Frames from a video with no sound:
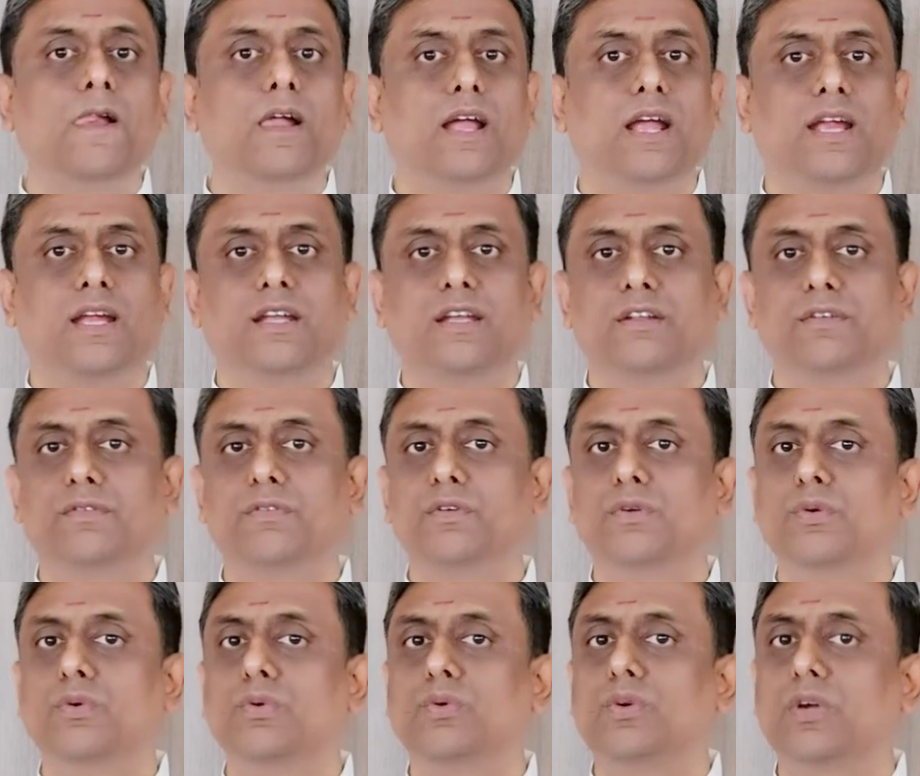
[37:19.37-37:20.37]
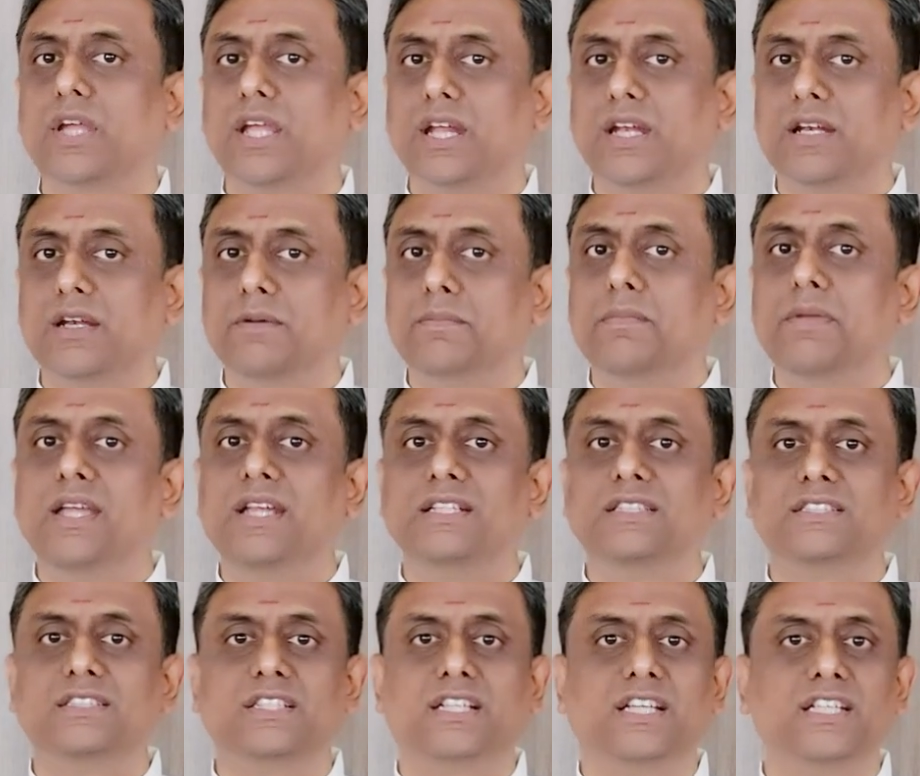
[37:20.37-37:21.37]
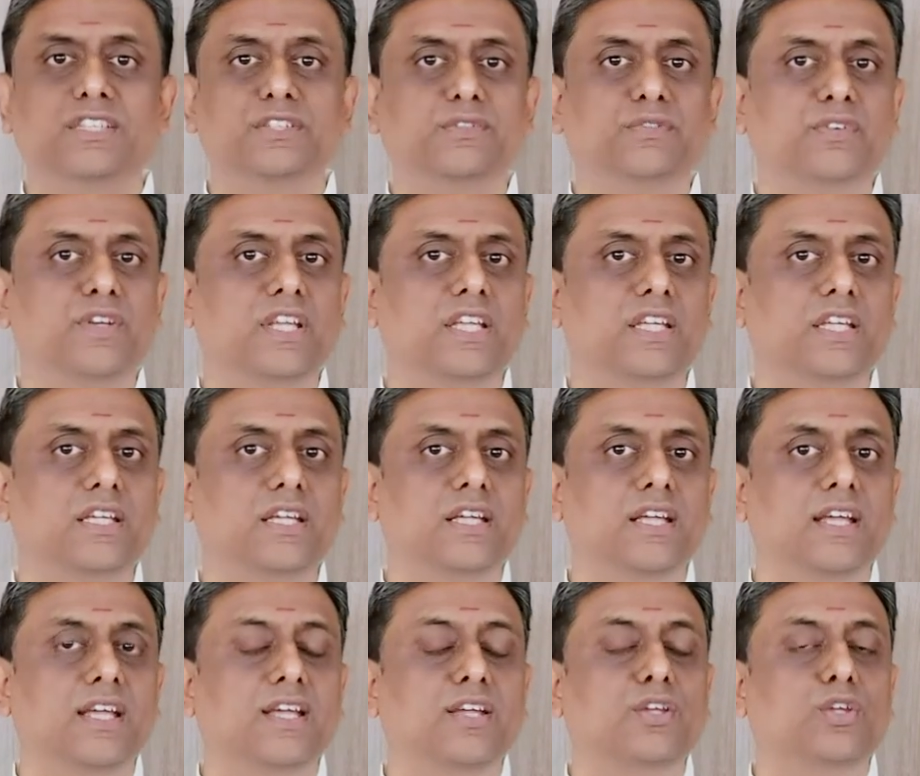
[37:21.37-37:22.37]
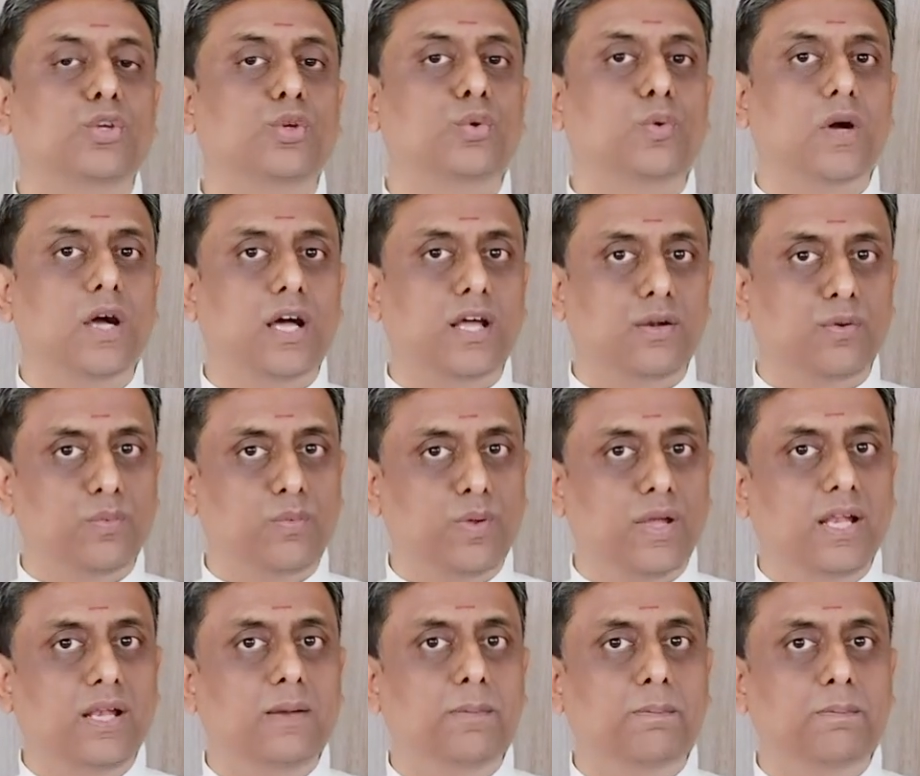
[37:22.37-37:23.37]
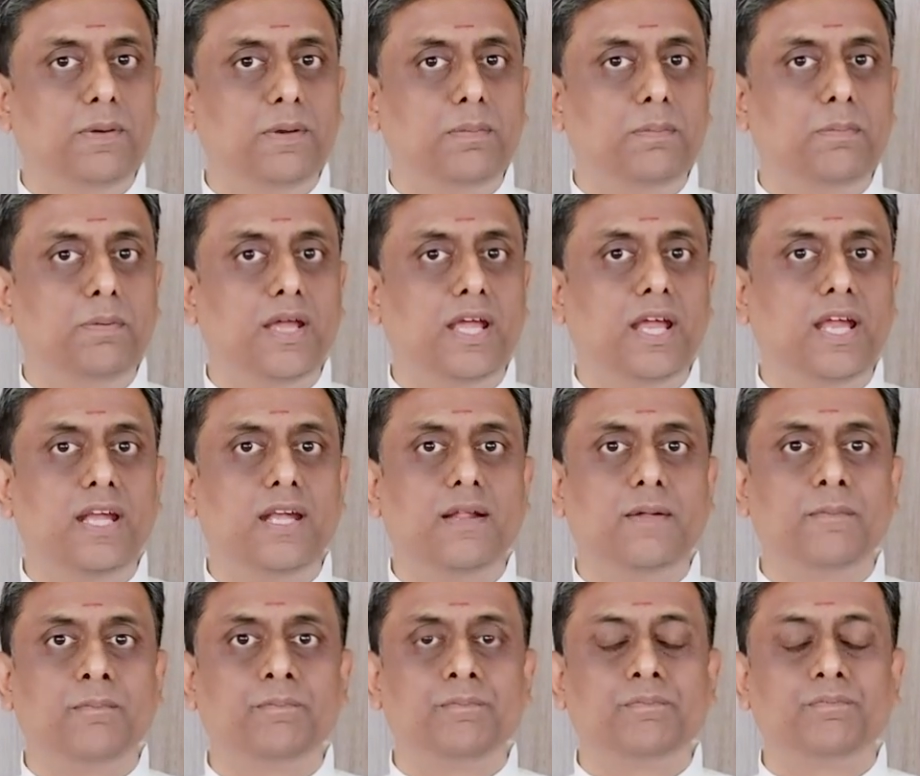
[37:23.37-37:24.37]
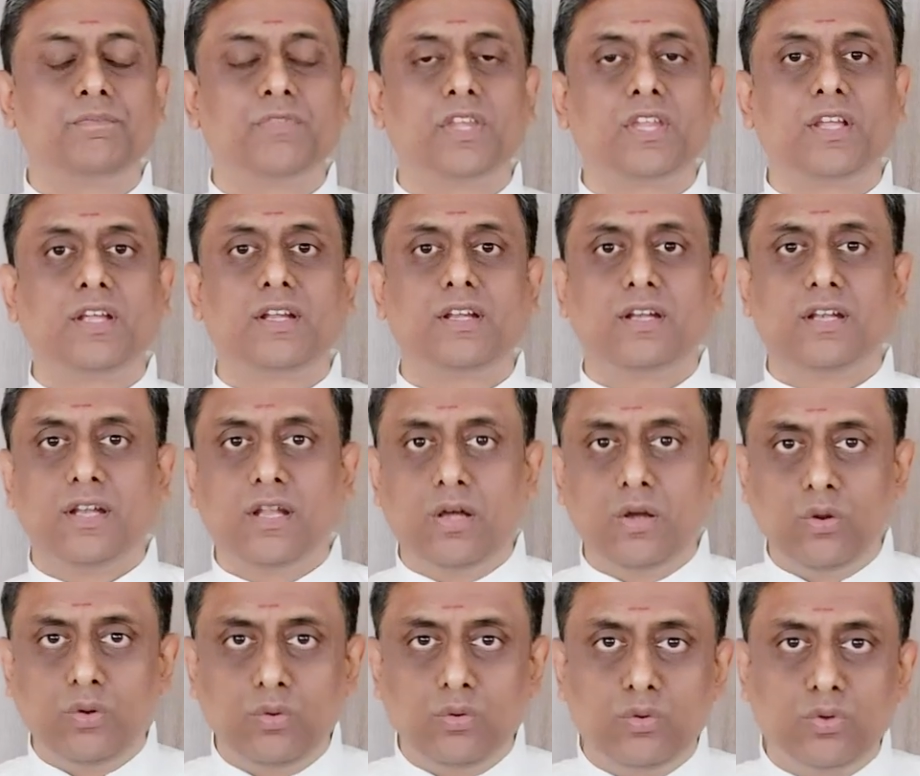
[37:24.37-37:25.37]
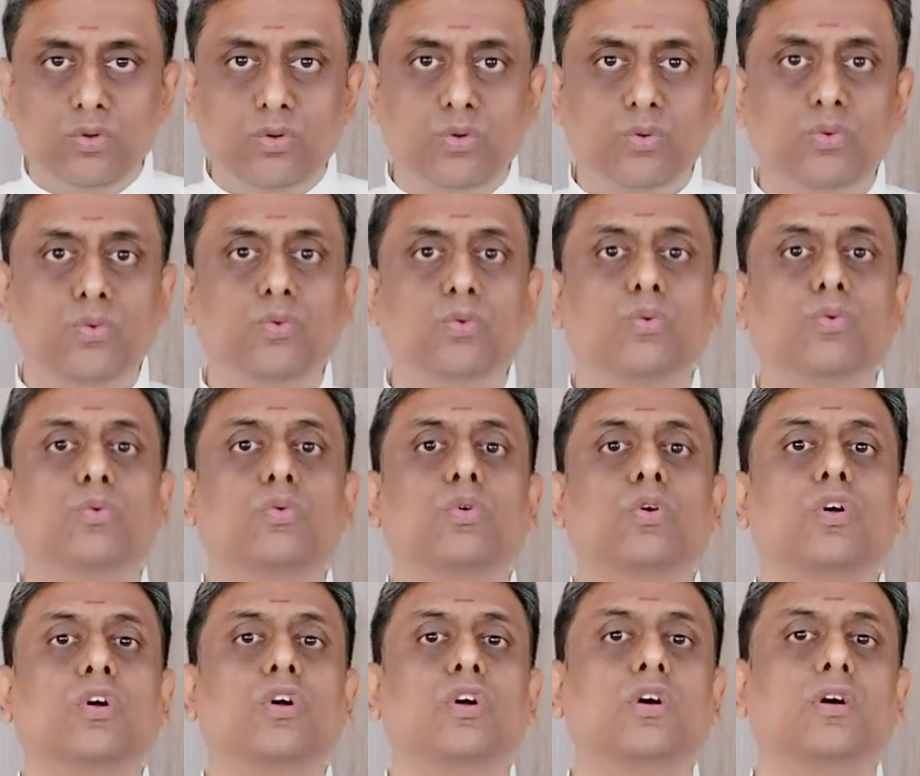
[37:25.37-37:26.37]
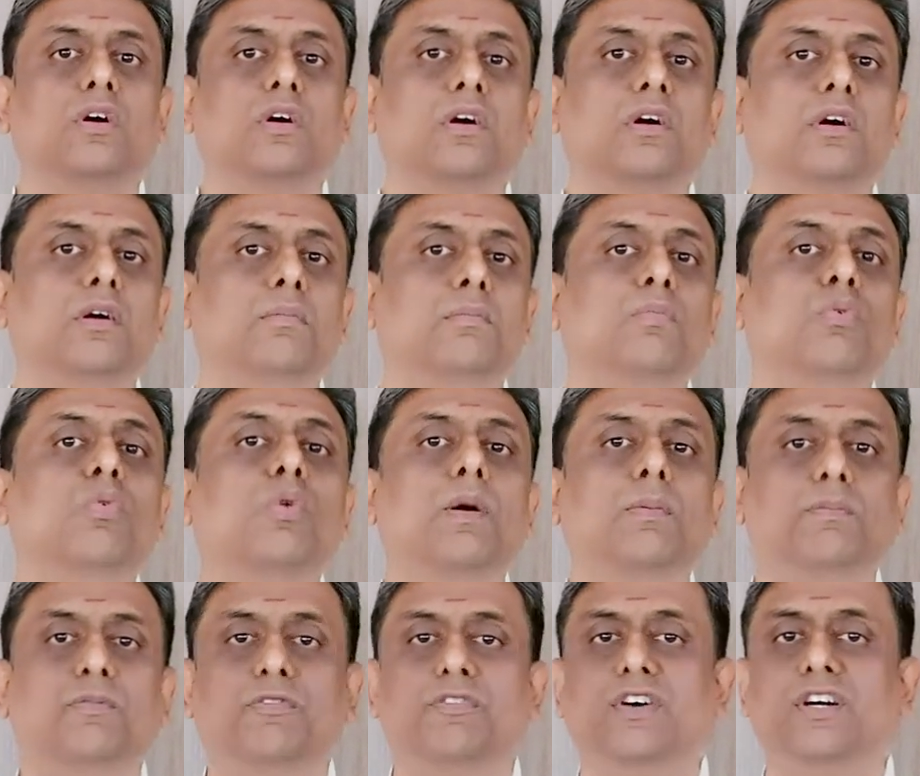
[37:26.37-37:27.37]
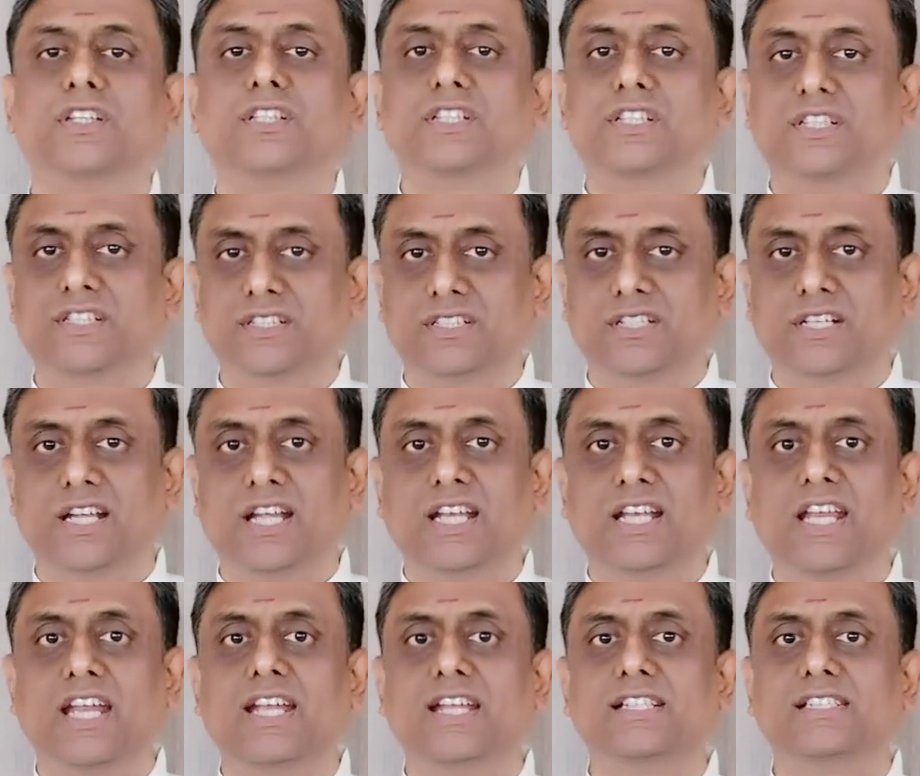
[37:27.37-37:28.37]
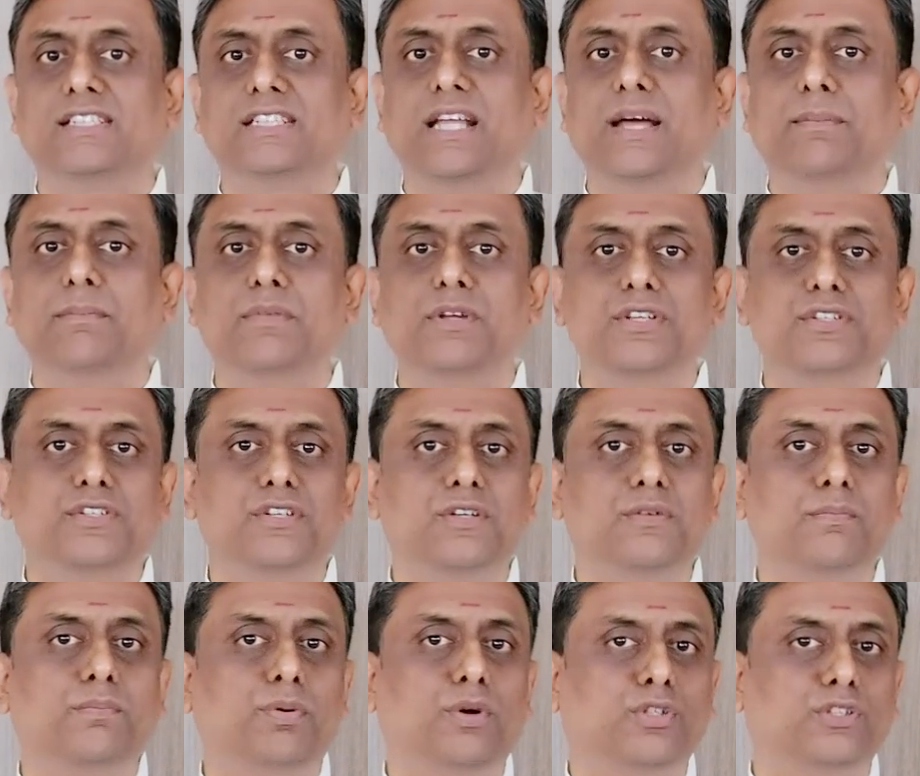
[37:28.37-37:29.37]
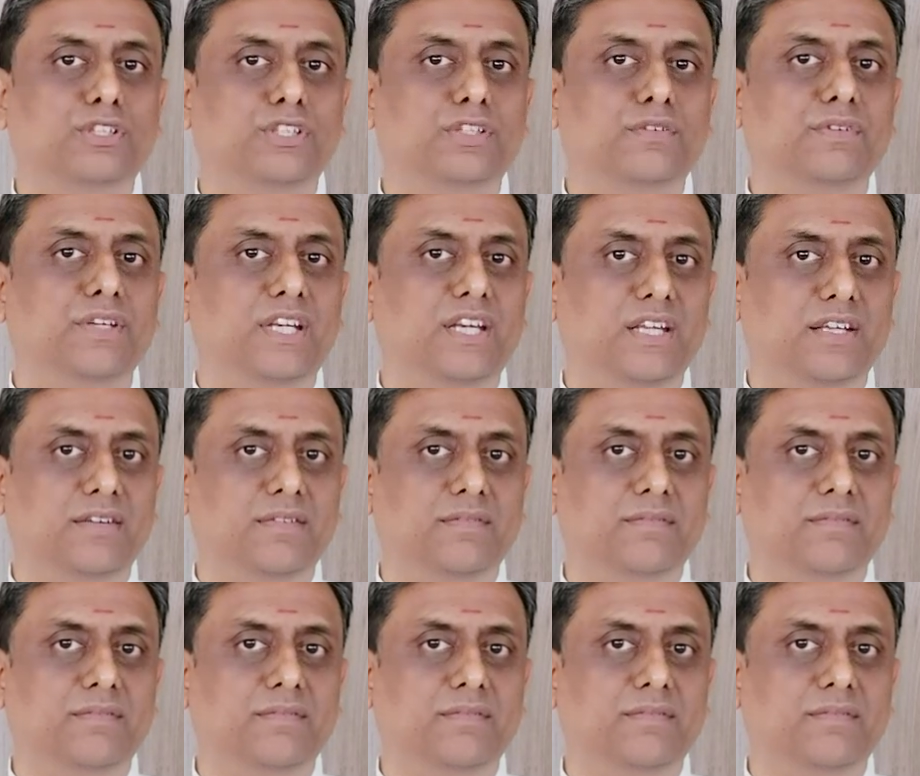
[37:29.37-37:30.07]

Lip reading: and if you can remain stress-free, you are well prepared now to move up further and get established in positivity.